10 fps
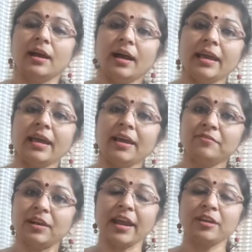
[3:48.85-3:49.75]
I
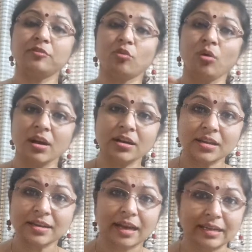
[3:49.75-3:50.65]
have liked
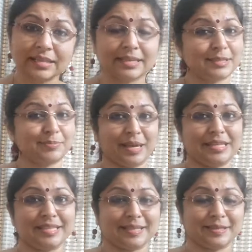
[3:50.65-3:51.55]
496
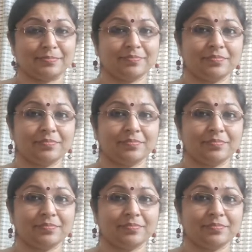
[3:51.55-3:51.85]
pages.